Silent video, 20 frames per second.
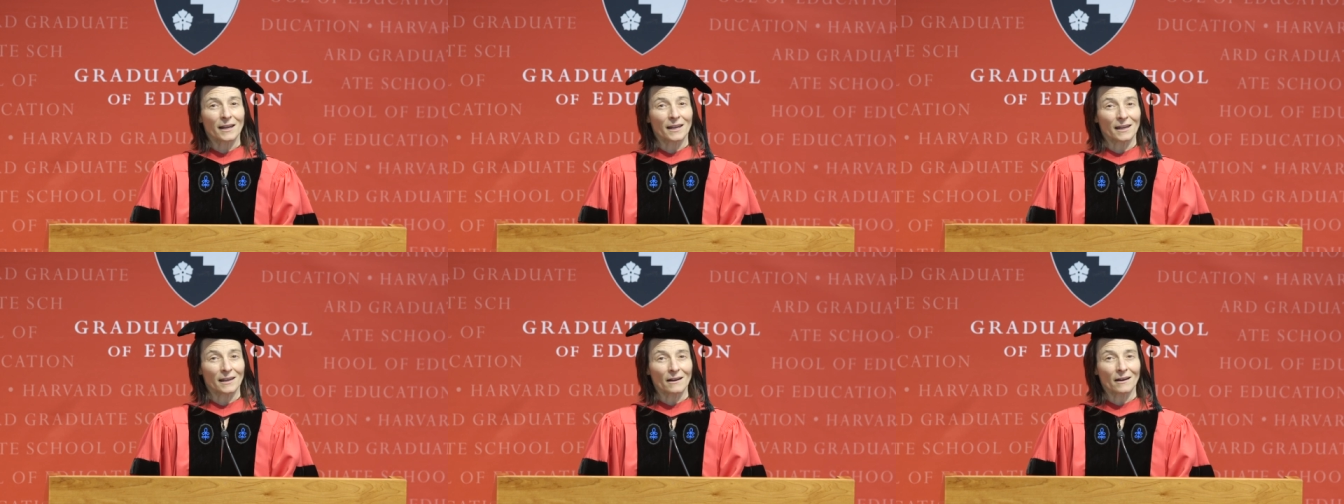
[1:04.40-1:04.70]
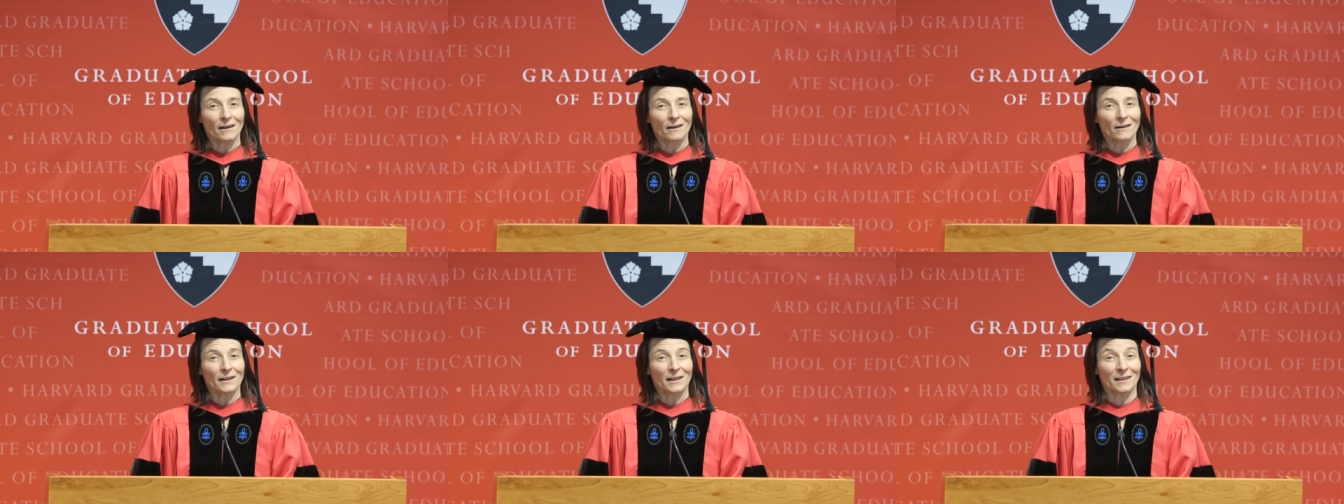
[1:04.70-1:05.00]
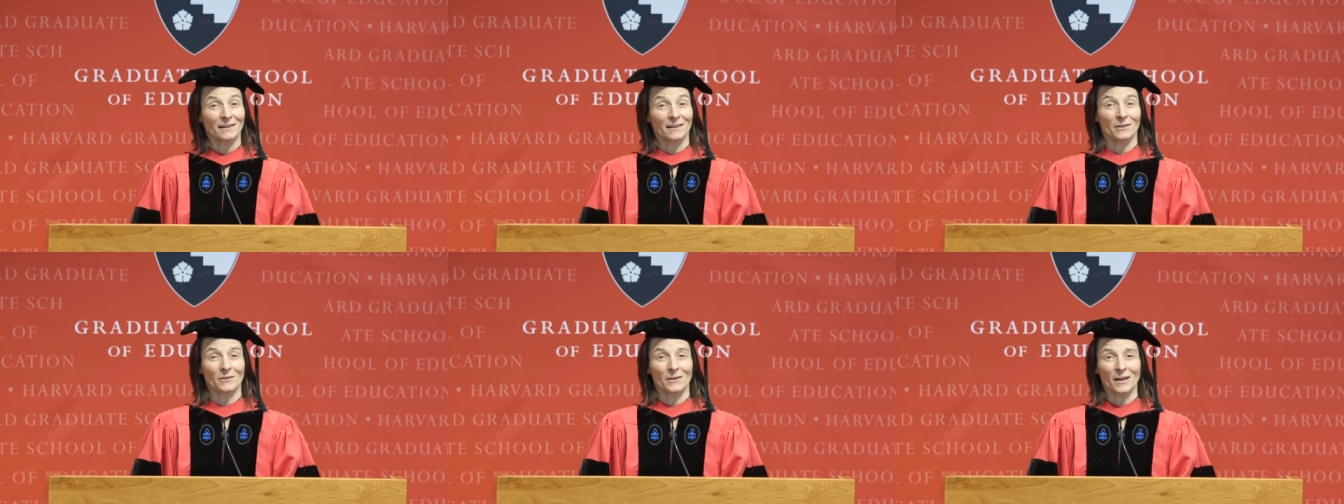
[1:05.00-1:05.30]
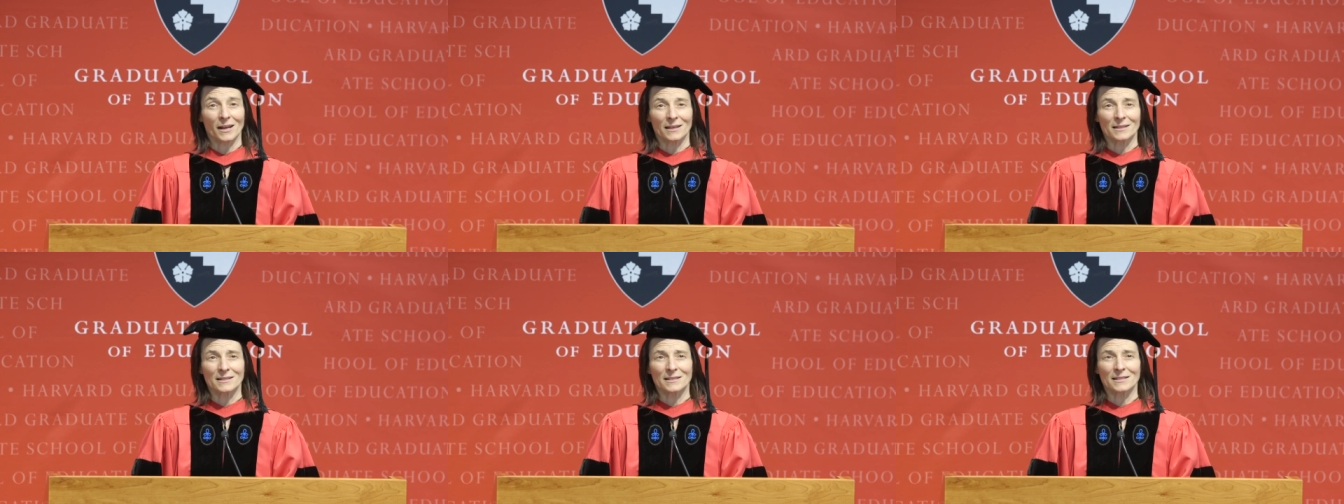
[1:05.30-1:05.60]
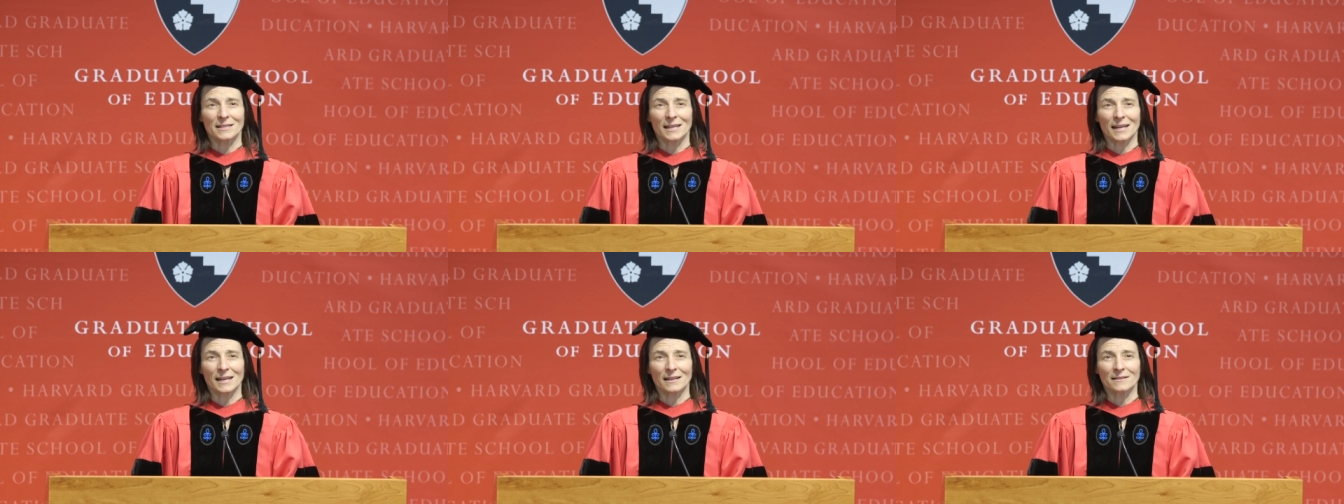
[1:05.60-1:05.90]
here in the United
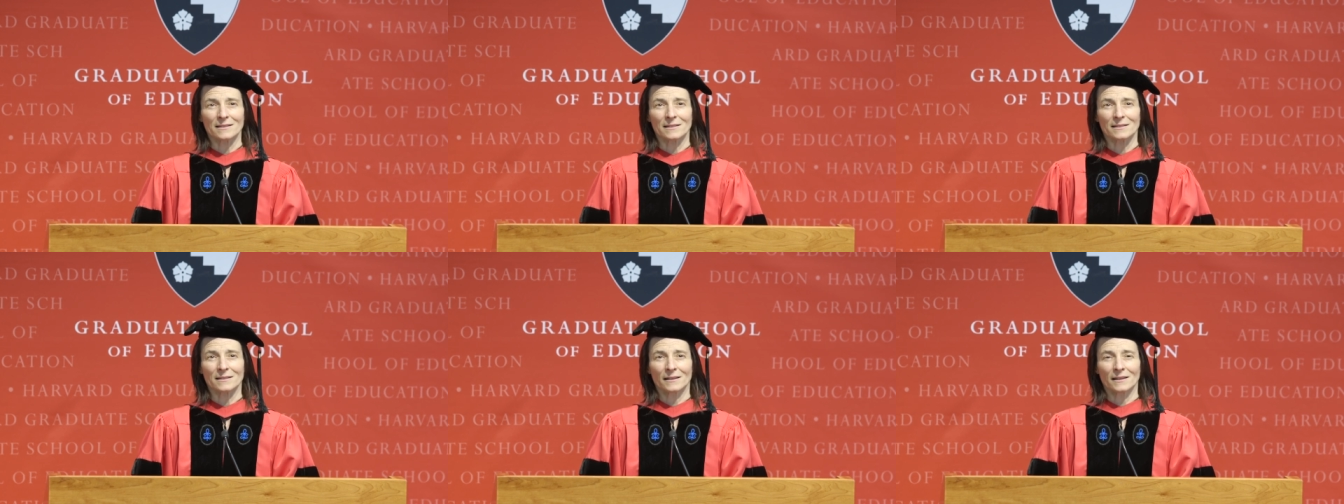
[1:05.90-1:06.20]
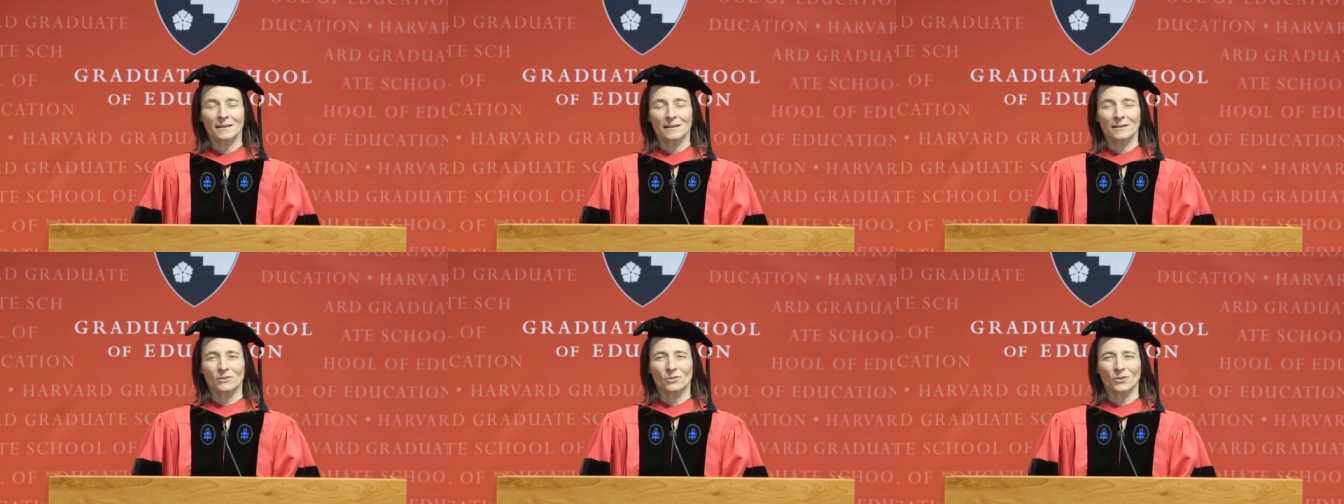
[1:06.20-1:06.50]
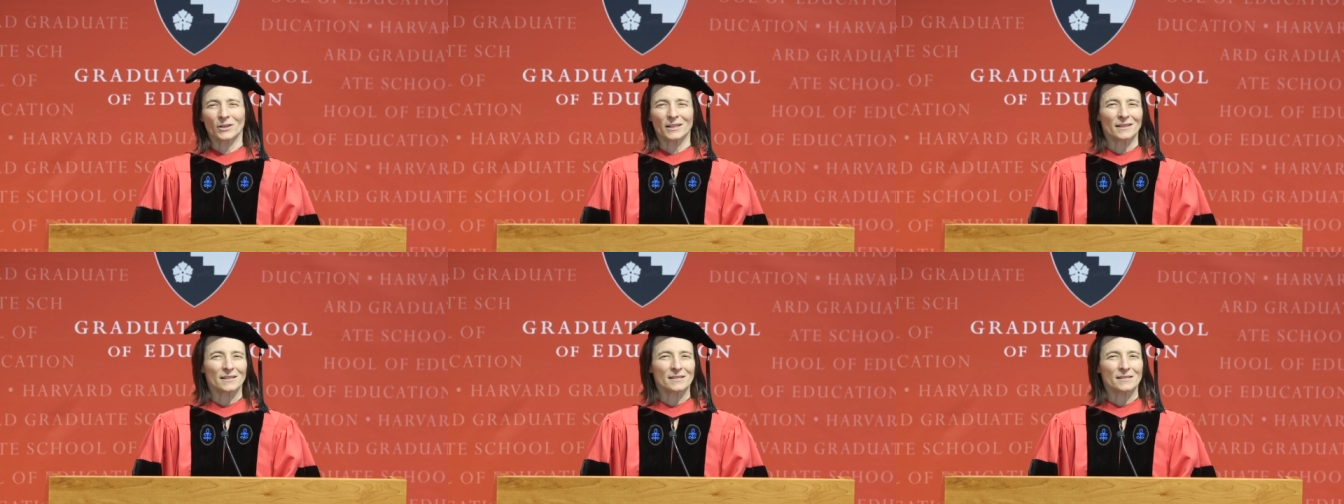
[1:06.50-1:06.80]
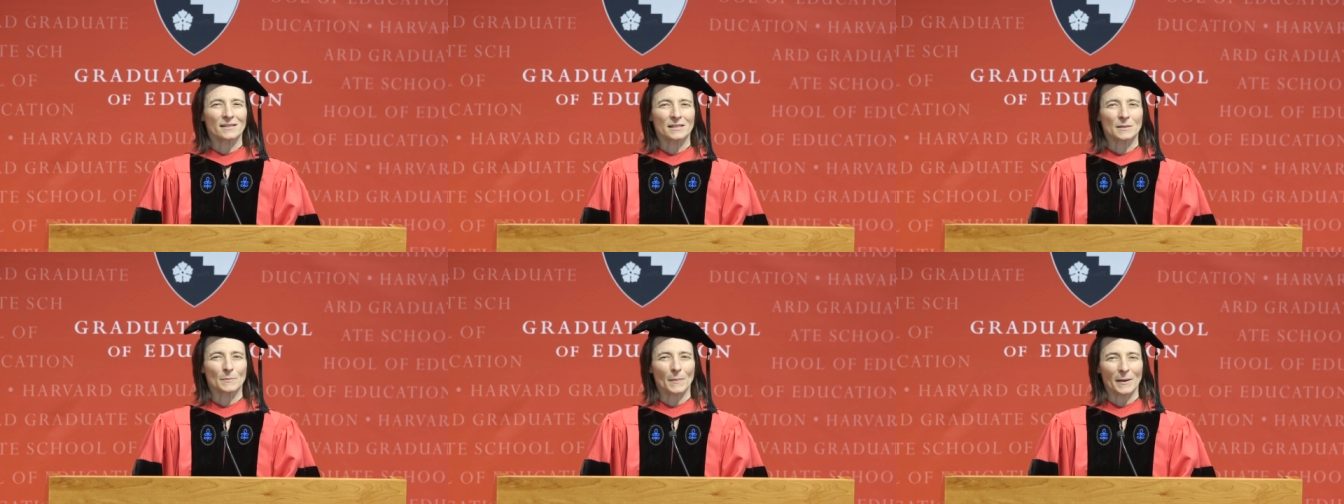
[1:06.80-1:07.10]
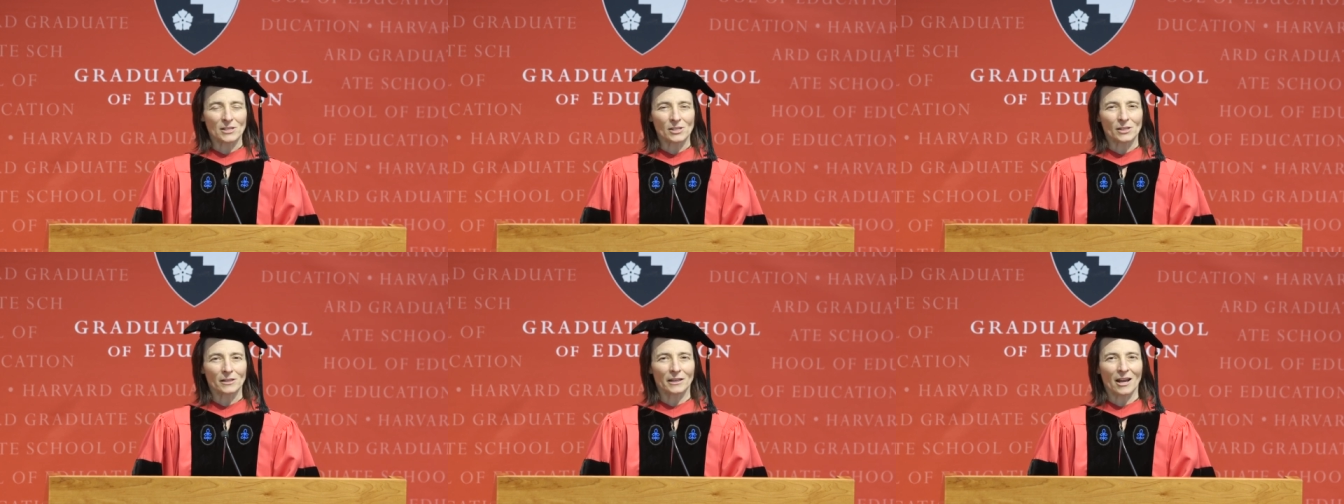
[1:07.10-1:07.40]
States during this
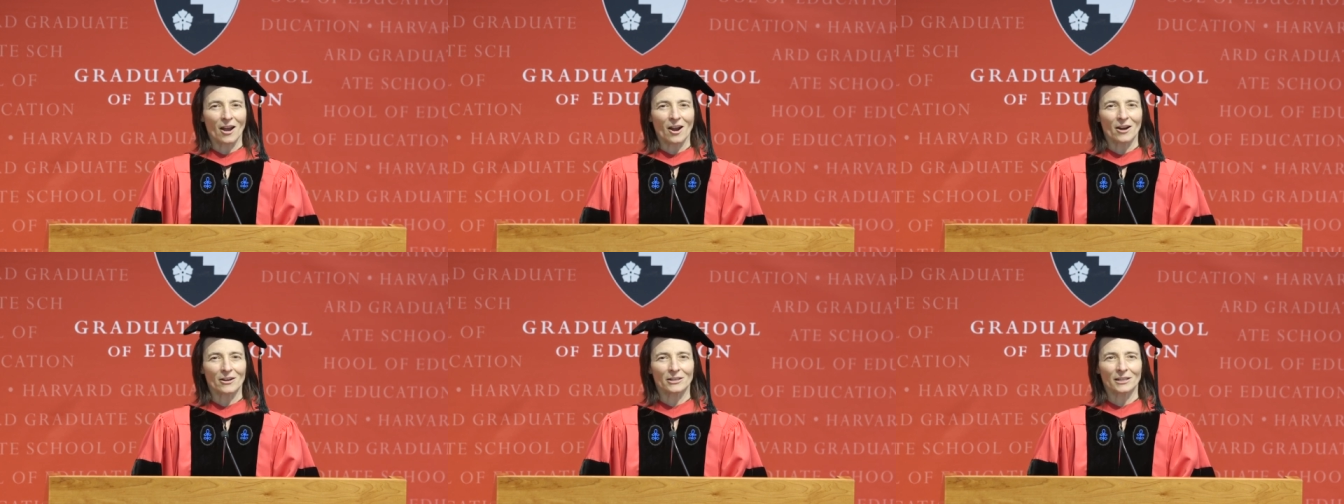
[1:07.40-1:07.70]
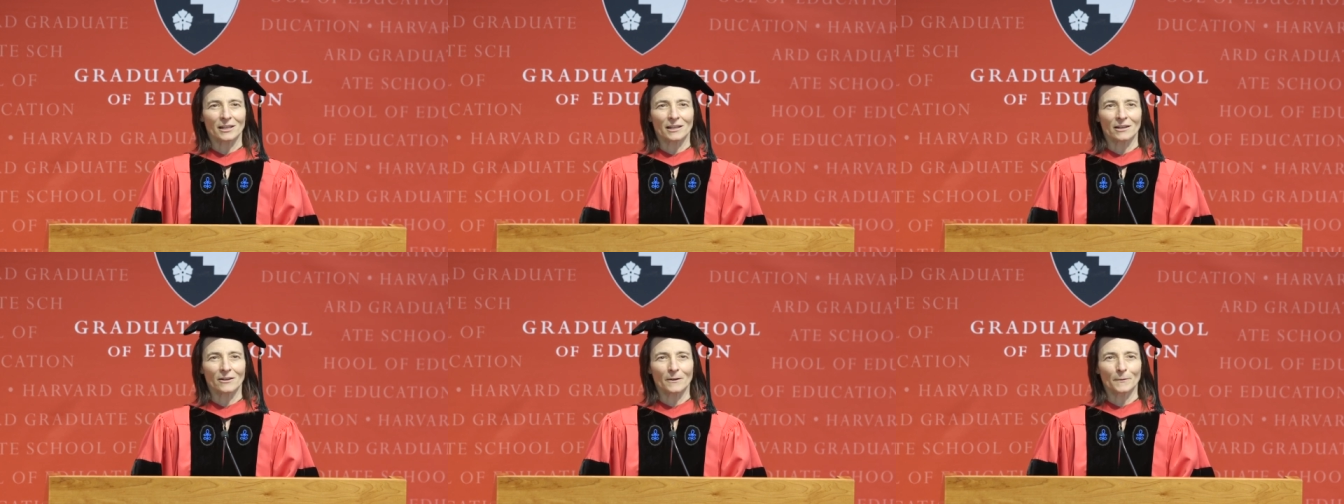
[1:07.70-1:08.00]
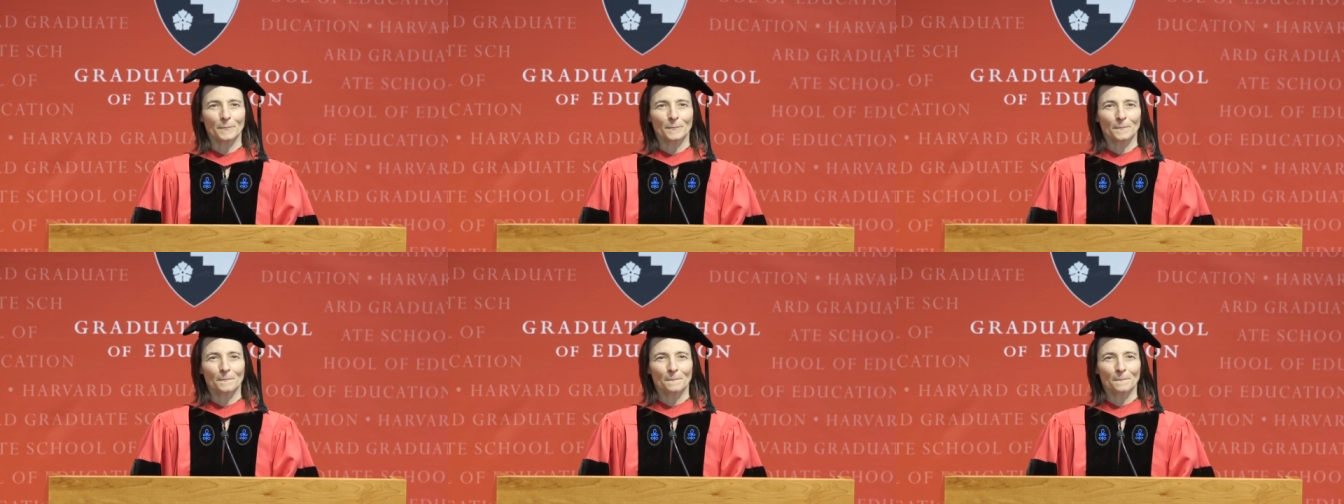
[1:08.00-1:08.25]
especially hard year,